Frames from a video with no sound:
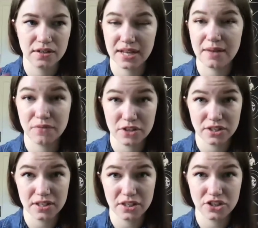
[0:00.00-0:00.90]
type
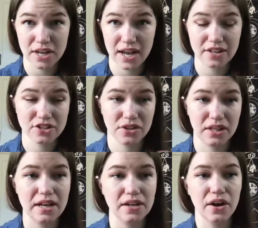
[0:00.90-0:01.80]
vision in the chat so that
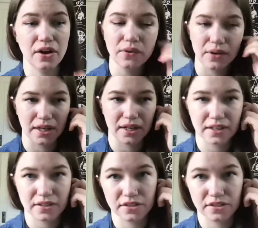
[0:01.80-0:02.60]
I know, and I can